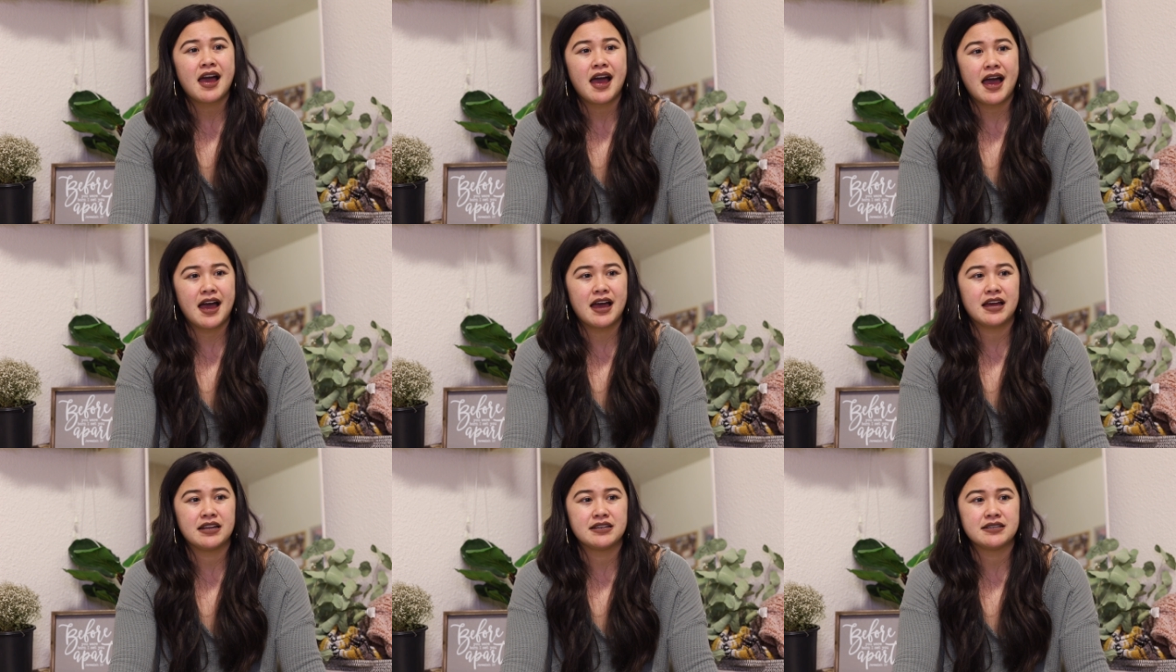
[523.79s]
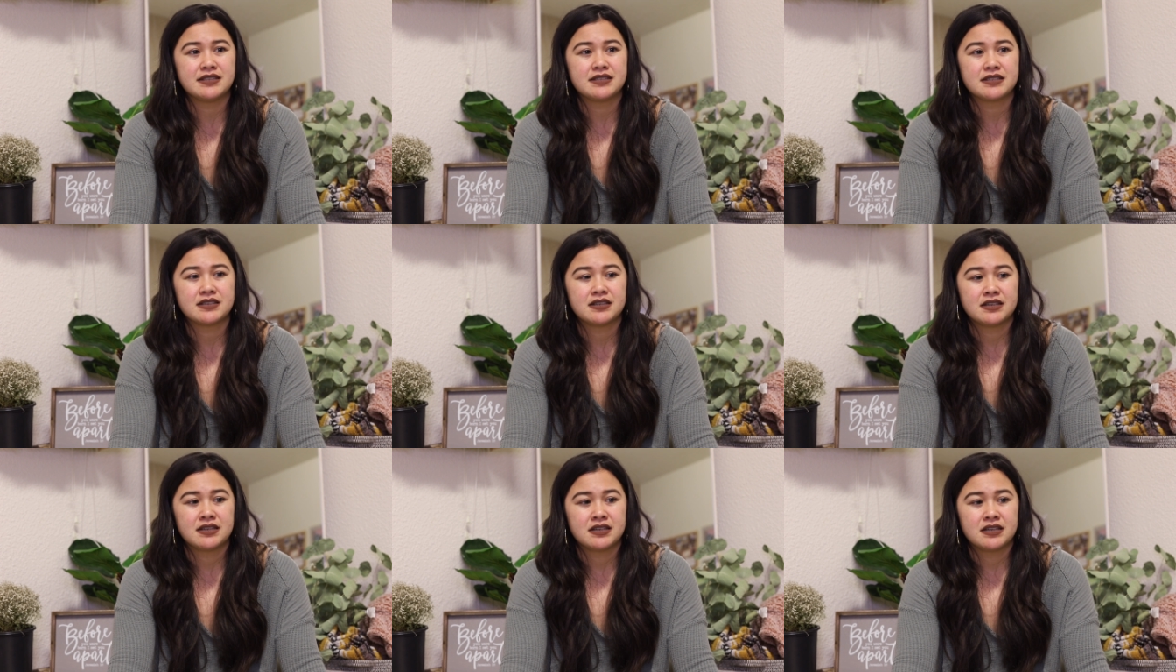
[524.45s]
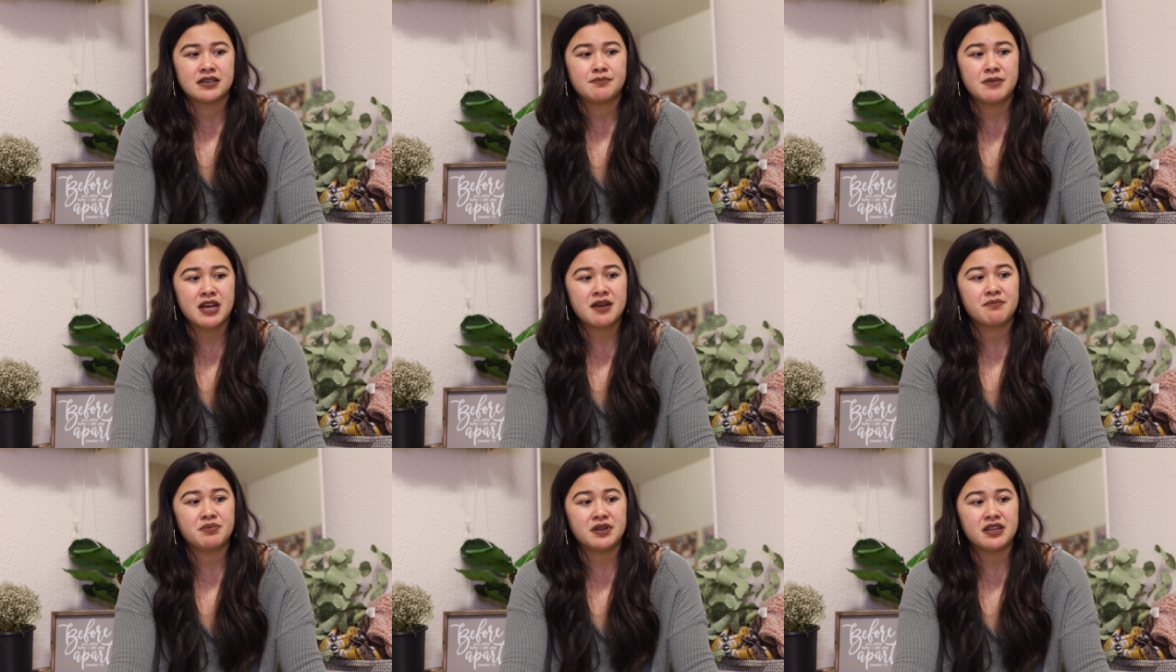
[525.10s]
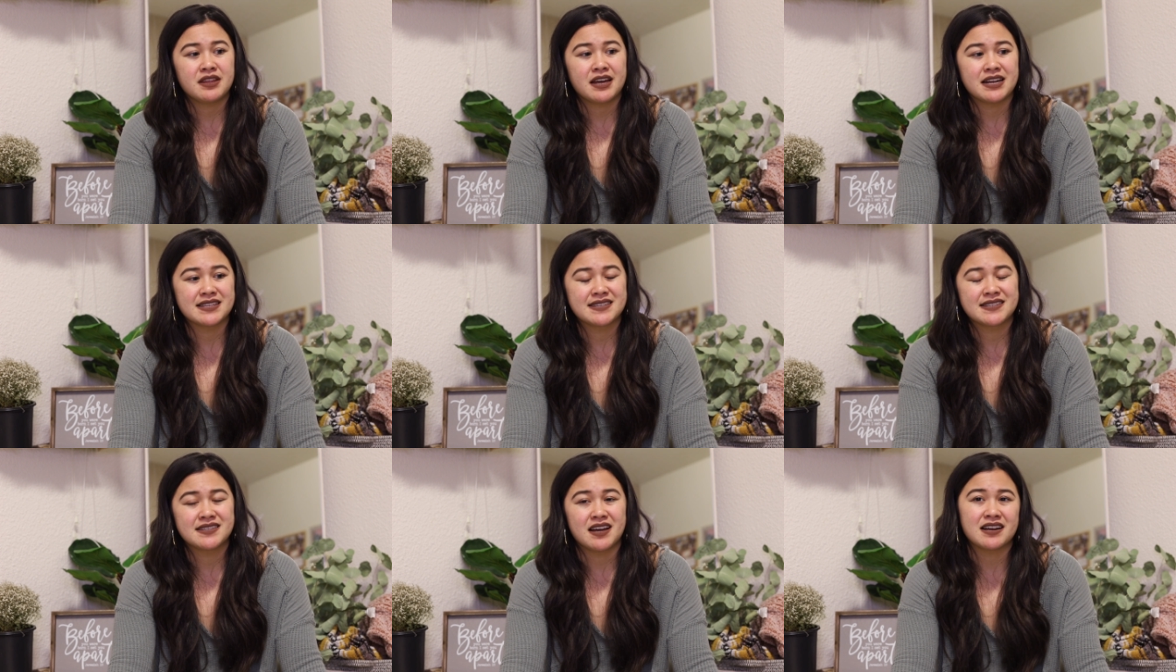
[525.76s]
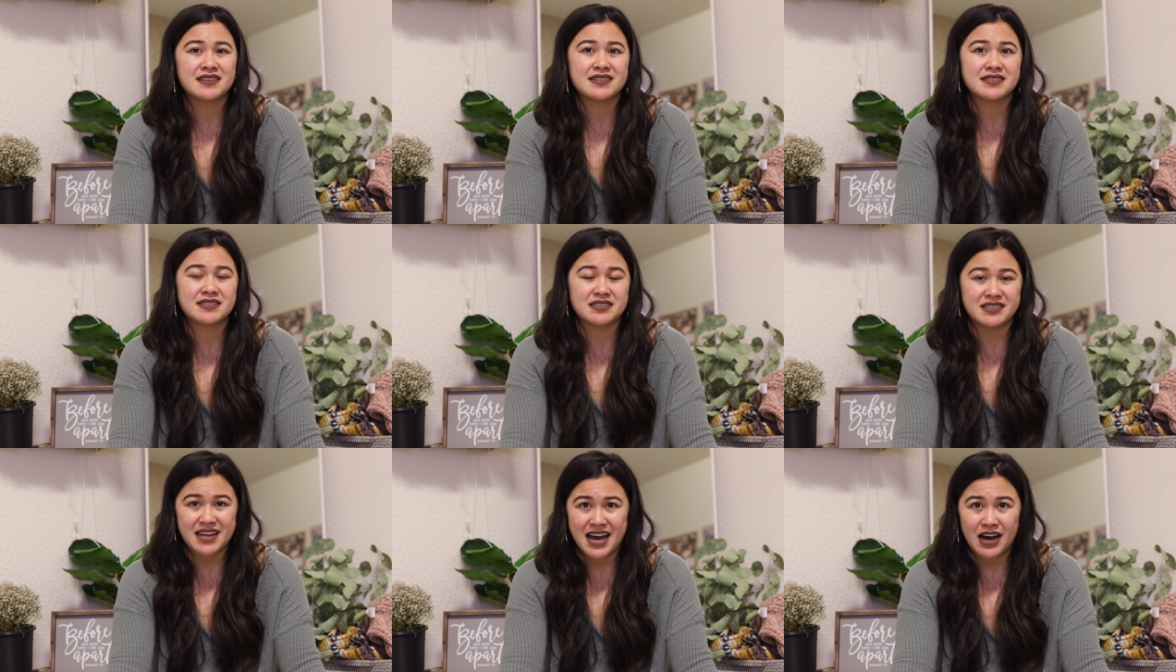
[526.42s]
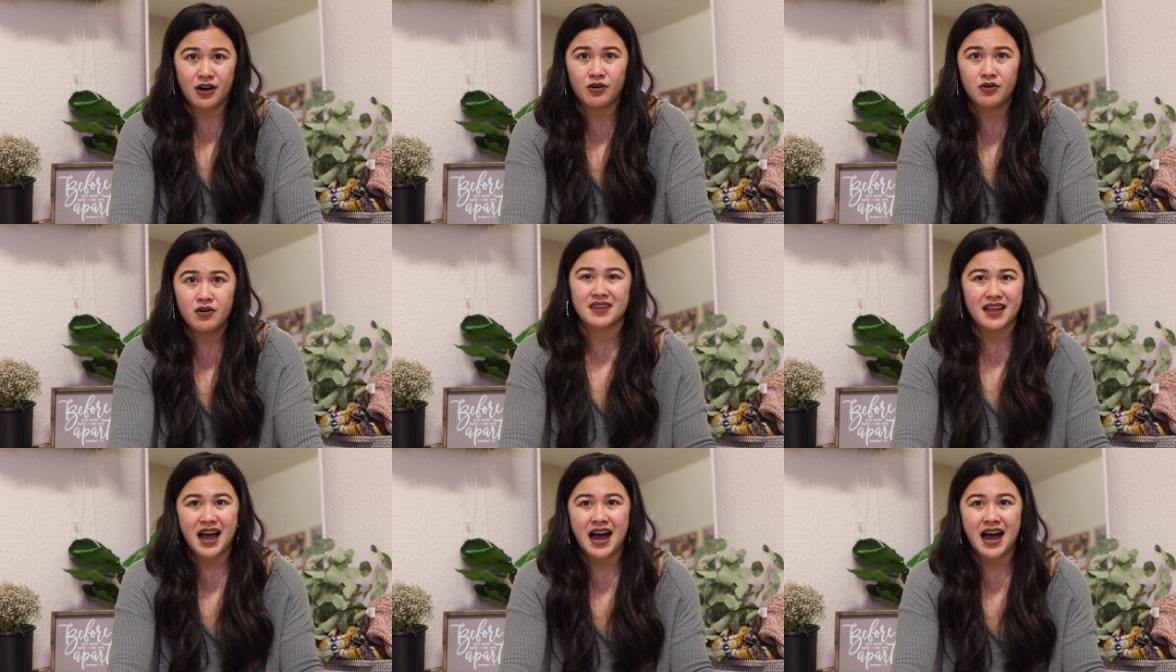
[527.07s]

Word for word: and. May it be that it sucks now.